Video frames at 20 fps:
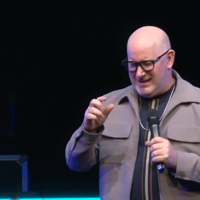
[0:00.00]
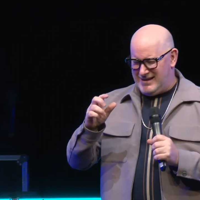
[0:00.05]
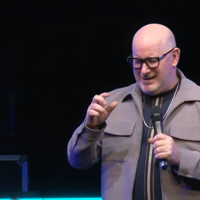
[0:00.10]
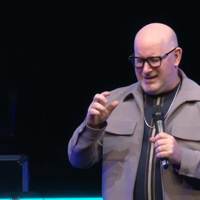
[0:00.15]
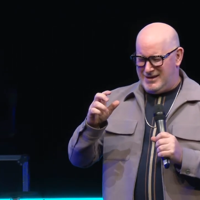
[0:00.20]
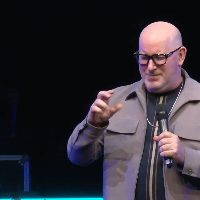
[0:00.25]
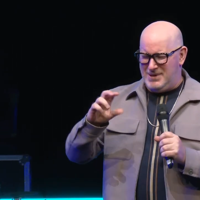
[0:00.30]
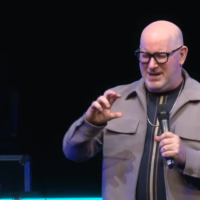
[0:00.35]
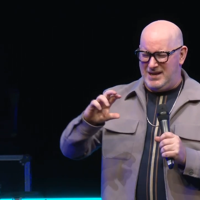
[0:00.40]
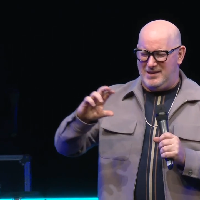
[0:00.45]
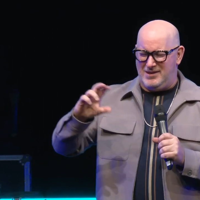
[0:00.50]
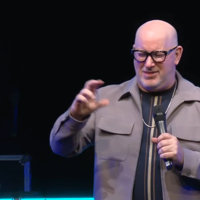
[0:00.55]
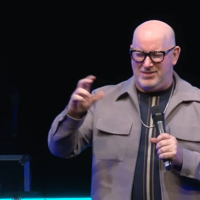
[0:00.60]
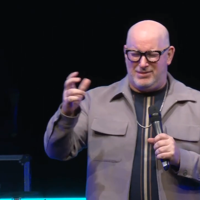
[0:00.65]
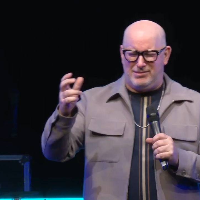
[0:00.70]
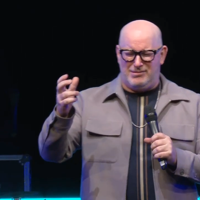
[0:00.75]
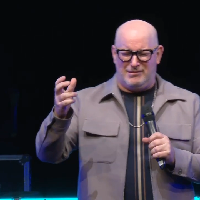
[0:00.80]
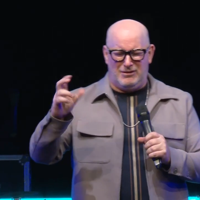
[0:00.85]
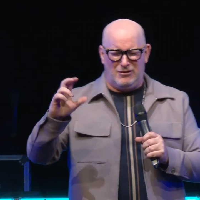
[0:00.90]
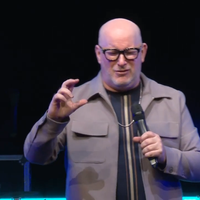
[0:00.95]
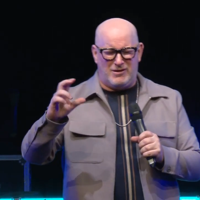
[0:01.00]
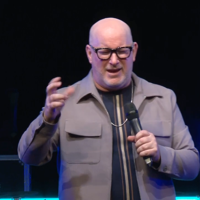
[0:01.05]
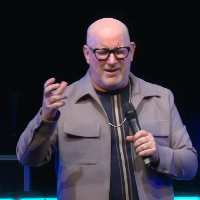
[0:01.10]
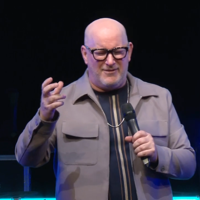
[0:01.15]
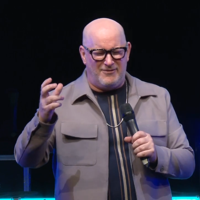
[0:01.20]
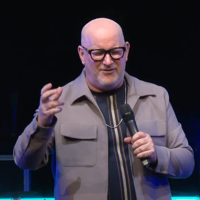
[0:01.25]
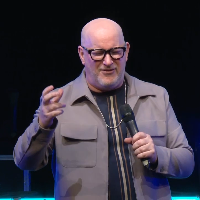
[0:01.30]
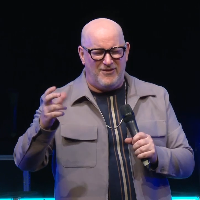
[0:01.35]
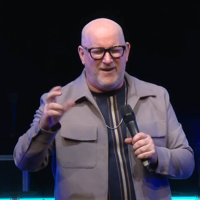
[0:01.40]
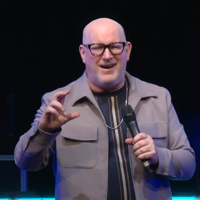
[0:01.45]
I begin to look at
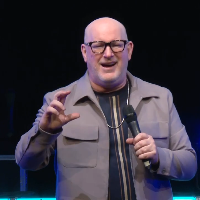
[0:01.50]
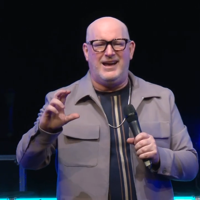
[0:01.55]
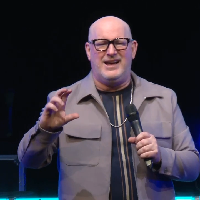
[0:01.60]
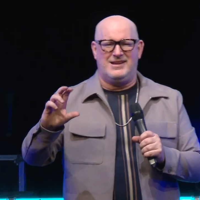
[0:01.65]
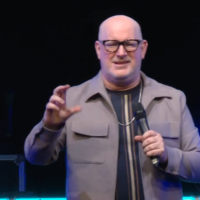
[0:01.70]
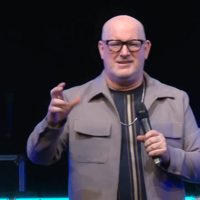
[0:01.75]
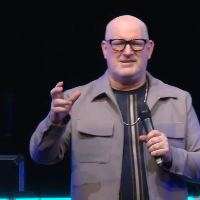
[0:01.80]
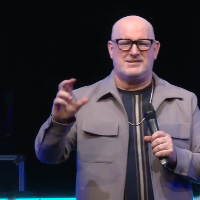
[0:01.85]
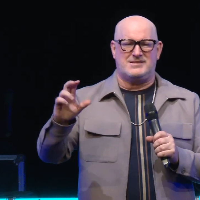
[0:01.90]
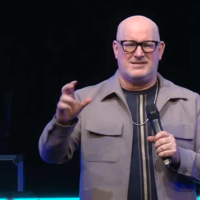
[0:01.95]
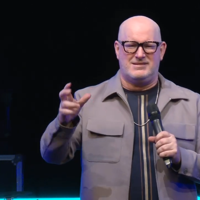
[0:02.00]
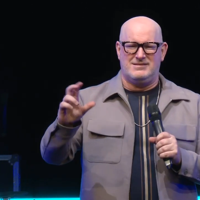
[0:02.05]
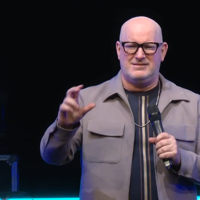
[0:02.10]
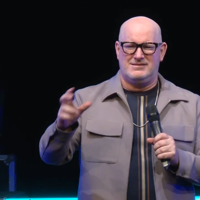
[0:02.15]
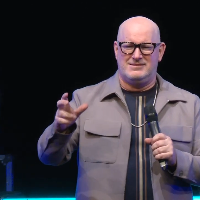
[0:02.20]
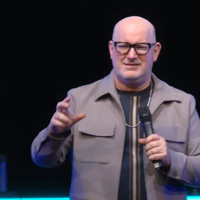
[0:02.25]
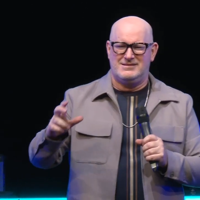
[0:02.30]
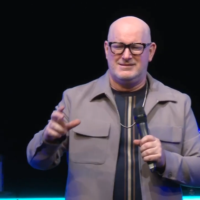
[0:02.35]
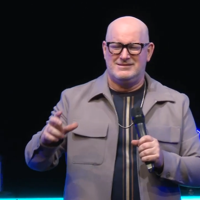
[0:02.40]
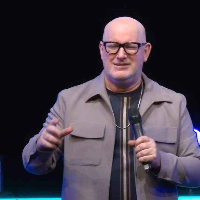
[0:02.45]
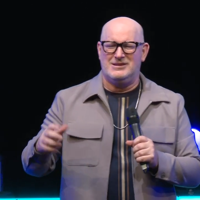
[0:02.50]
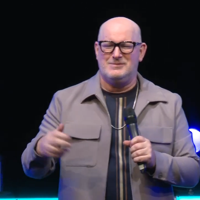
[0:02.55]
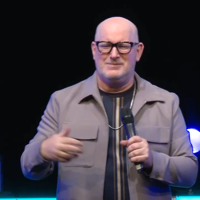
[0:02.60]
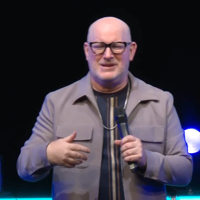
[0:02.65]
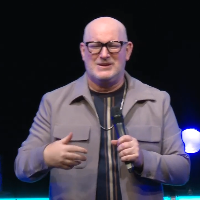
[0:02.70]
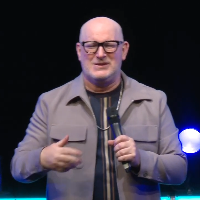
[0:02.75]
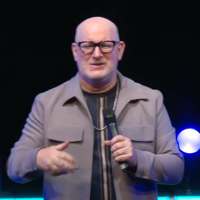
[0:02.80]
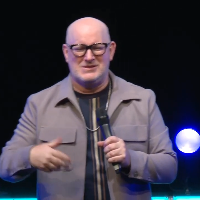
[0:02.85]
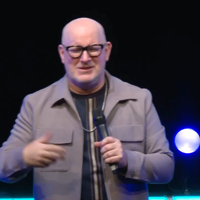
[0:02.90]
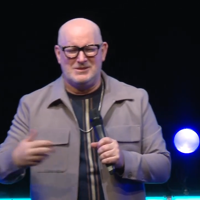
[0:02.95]
fires, not
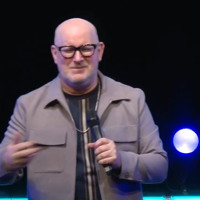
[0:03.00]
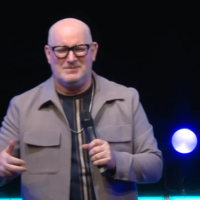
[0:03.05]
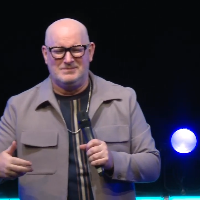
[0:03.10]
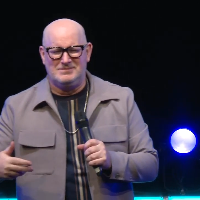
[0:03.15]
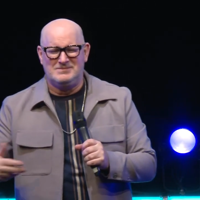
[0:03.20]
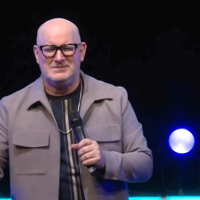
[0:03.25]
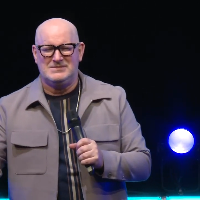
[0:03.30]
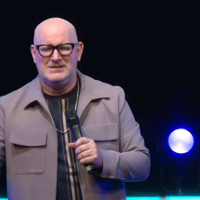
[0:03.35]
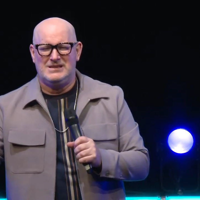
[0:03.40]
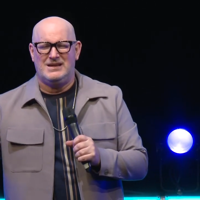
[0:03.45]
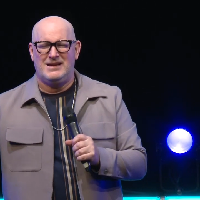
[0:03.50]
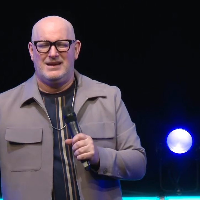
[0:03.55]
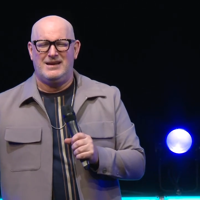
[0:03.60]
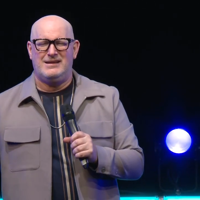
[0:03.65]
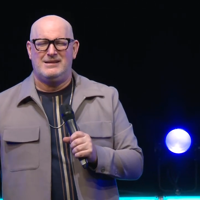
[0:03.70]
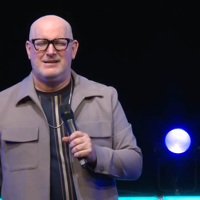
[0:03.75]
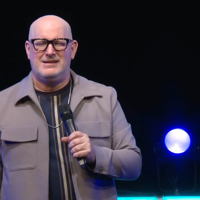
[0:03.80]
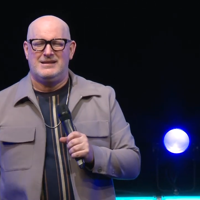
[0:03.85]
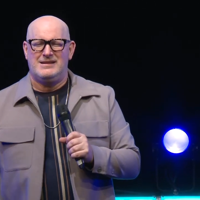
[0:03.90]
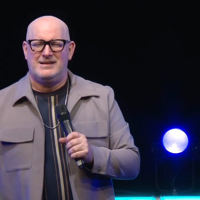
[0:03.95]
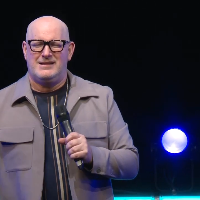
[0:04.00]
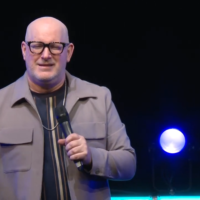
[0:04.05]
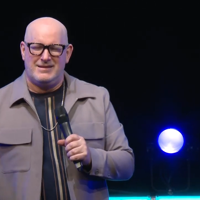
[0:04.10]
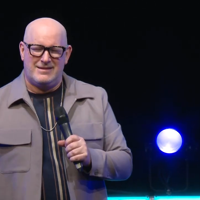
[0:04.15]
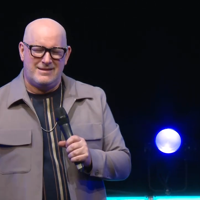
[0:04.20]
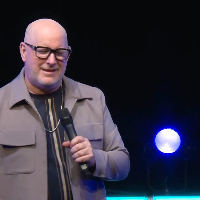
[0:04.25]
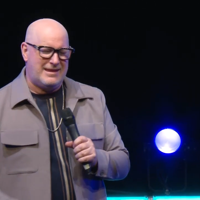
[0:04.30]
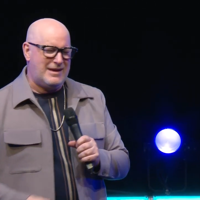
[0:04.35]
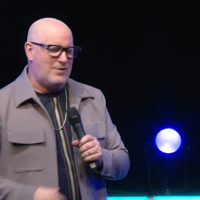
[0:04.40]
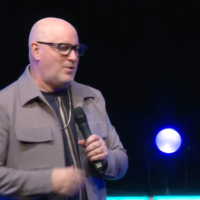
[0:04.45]
because I'm
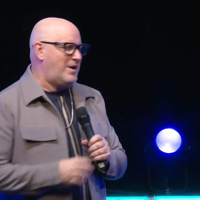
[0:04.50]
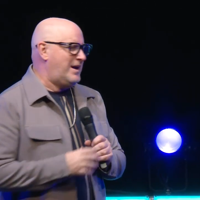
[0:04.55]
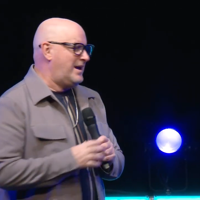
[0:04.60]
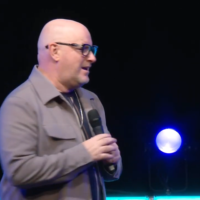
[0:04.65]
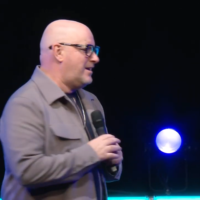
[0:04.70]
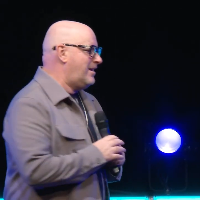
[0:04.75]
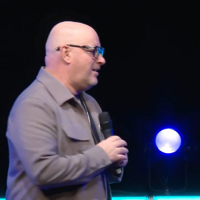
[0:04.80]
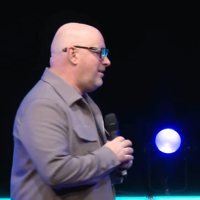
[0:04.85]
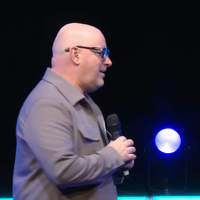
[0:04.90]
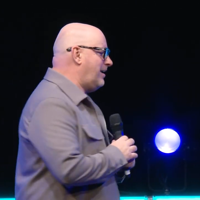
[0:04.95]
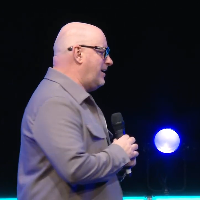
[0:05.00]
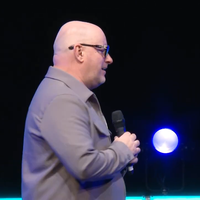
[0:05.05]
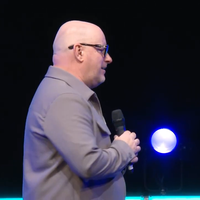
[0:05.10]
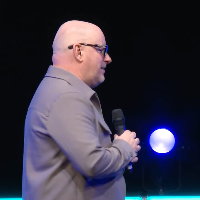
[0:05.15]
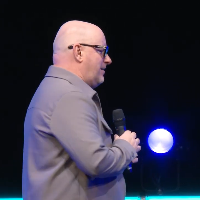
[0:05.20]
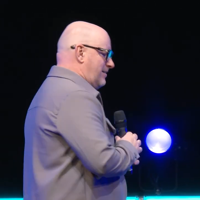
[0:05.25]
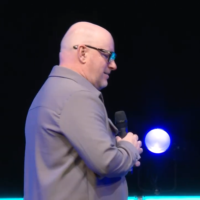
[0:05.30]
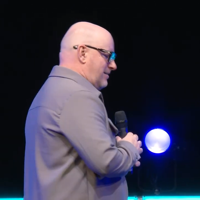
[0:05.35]
that way inclined,